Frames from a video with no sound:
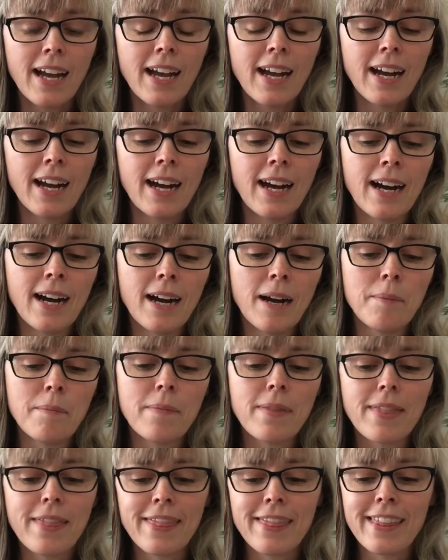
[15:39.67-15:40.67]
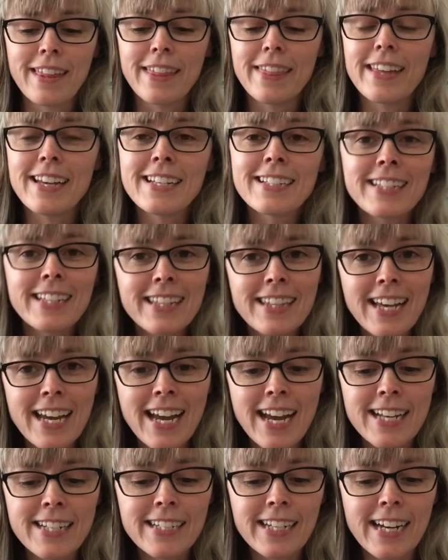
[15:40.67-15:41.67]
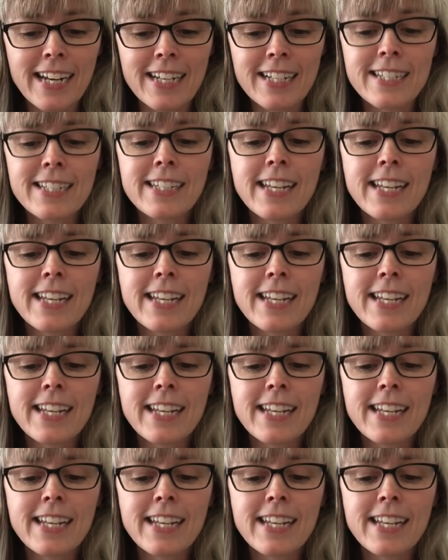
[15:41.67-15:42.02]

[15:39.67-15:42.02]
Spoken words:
The things that they had done: